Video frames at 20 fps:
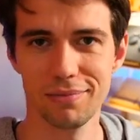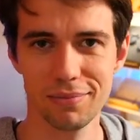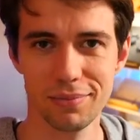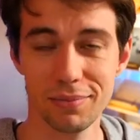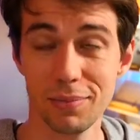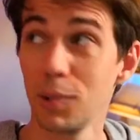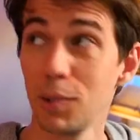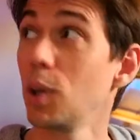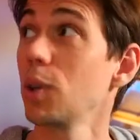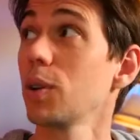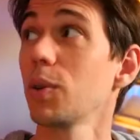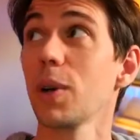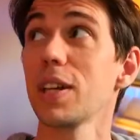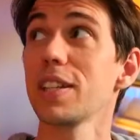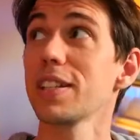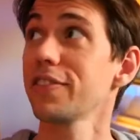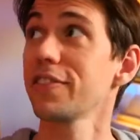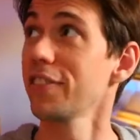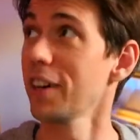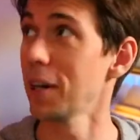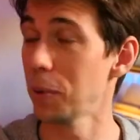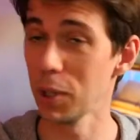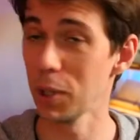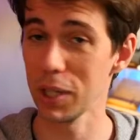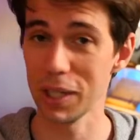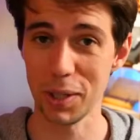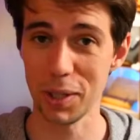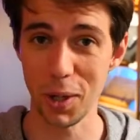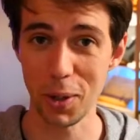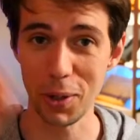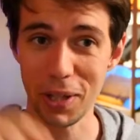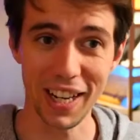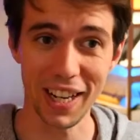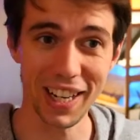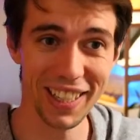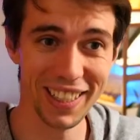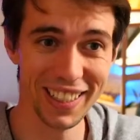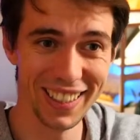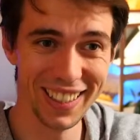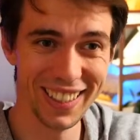look, where's the firework, go
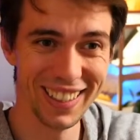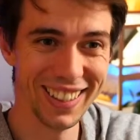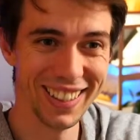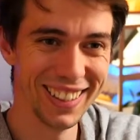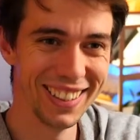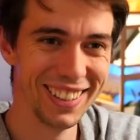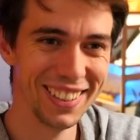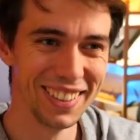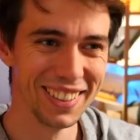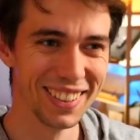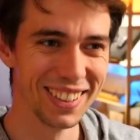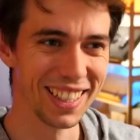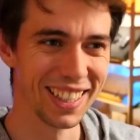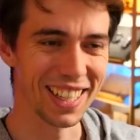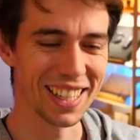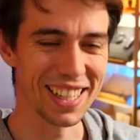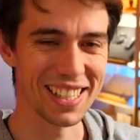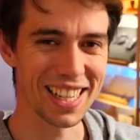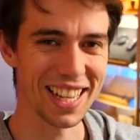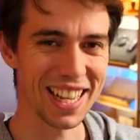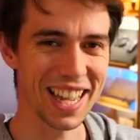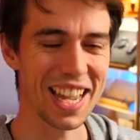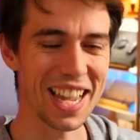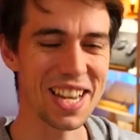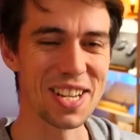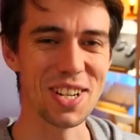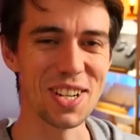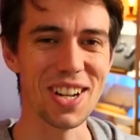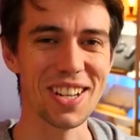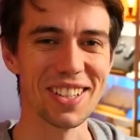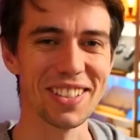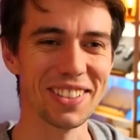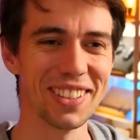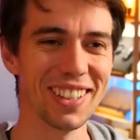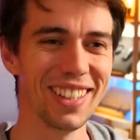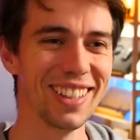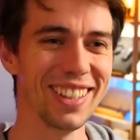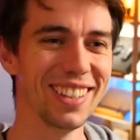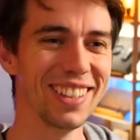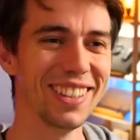there. And I say, hey John,
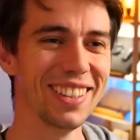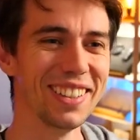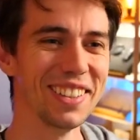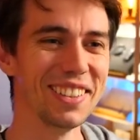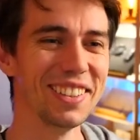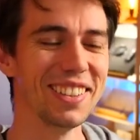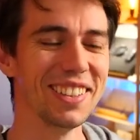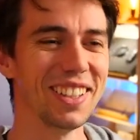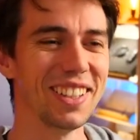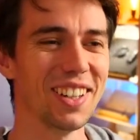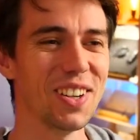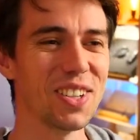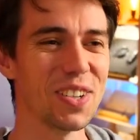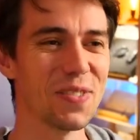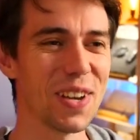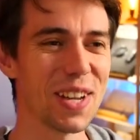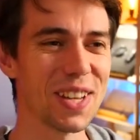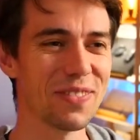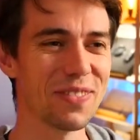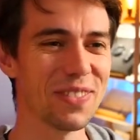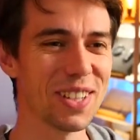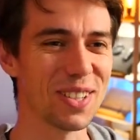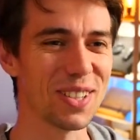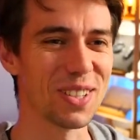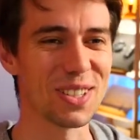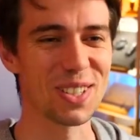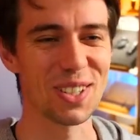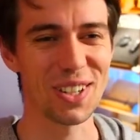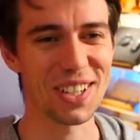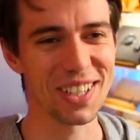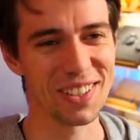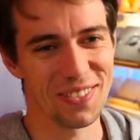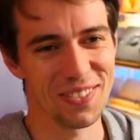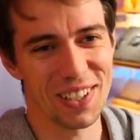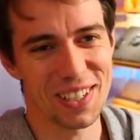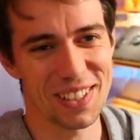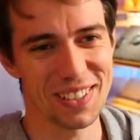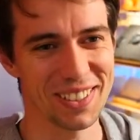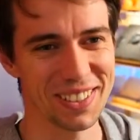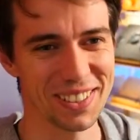oh, you're making videos, sorry,
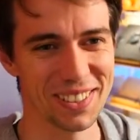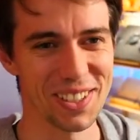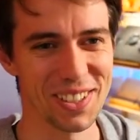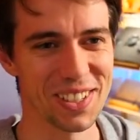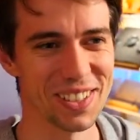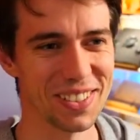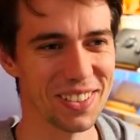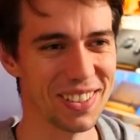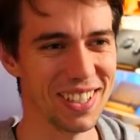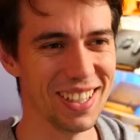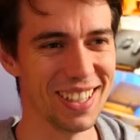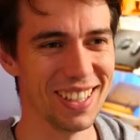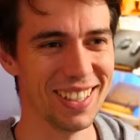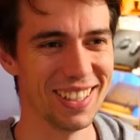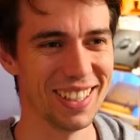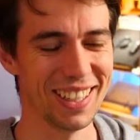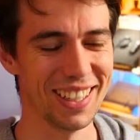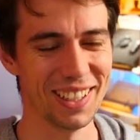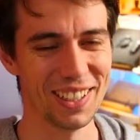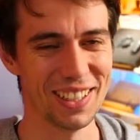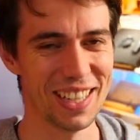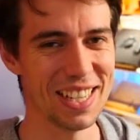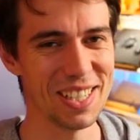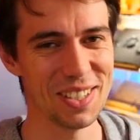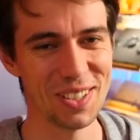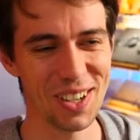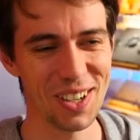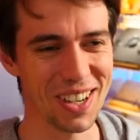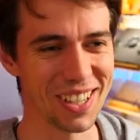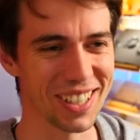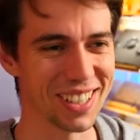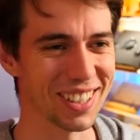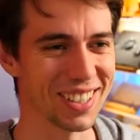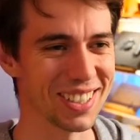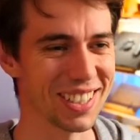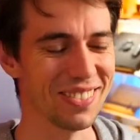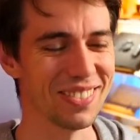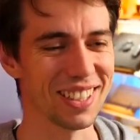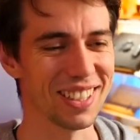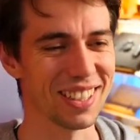but let's talk or
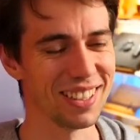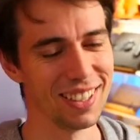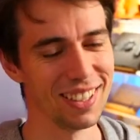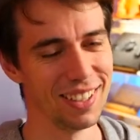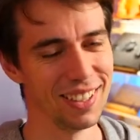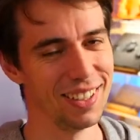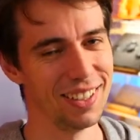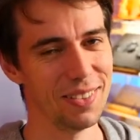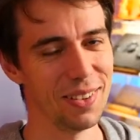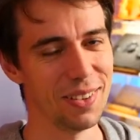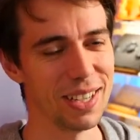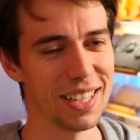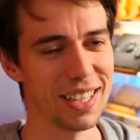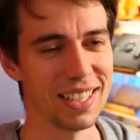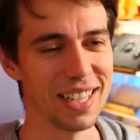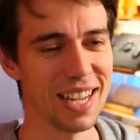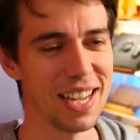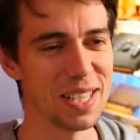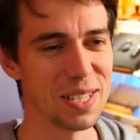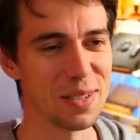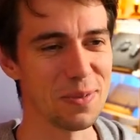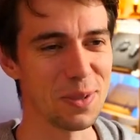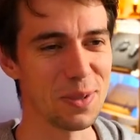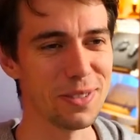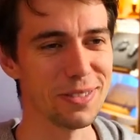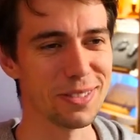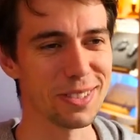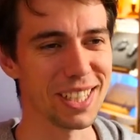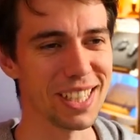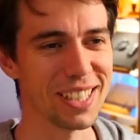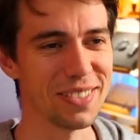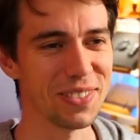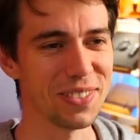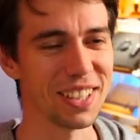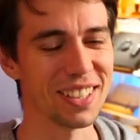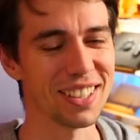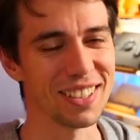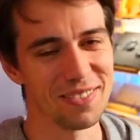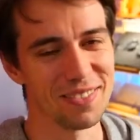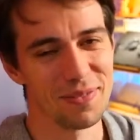something. What an assy move, right?
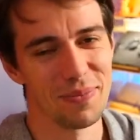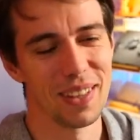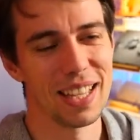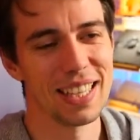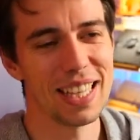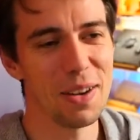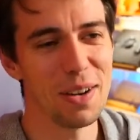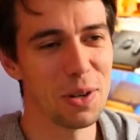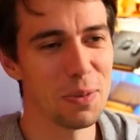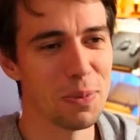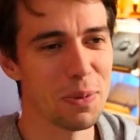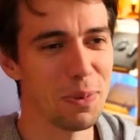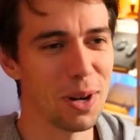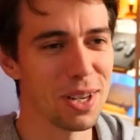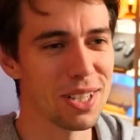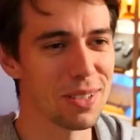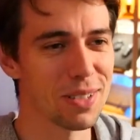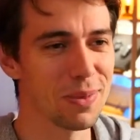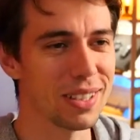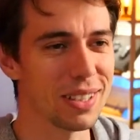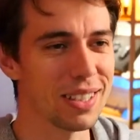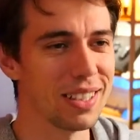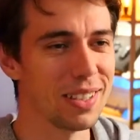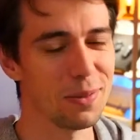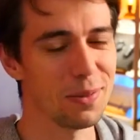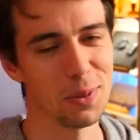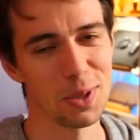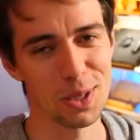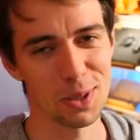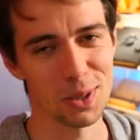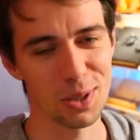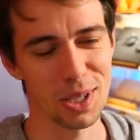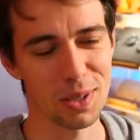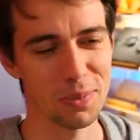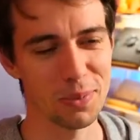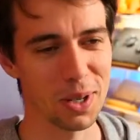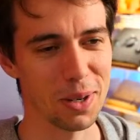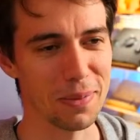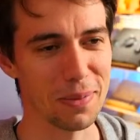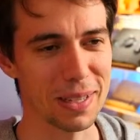But that would be possible. Wouldn't do that
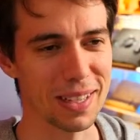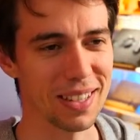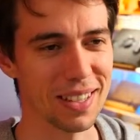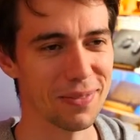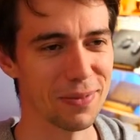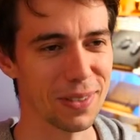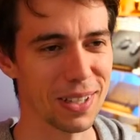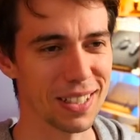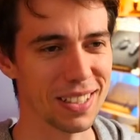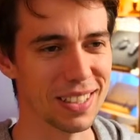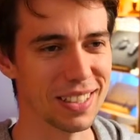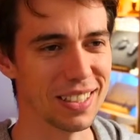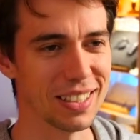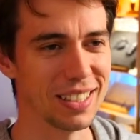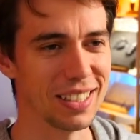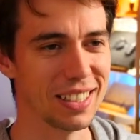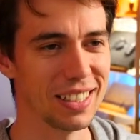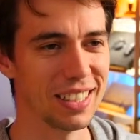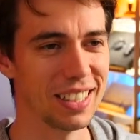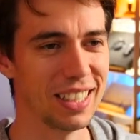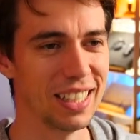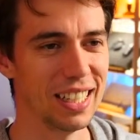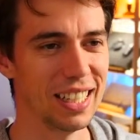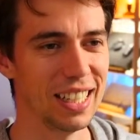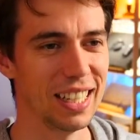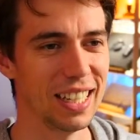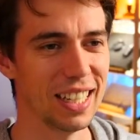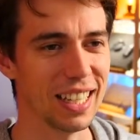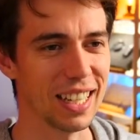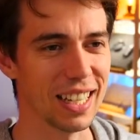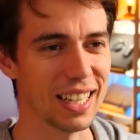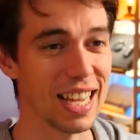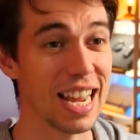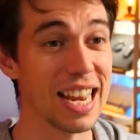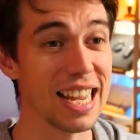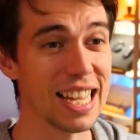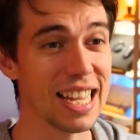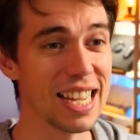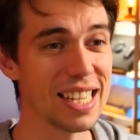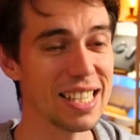probably, but in
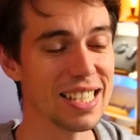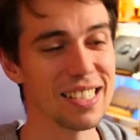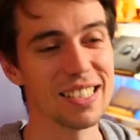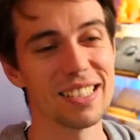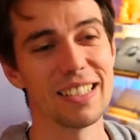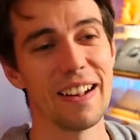any case,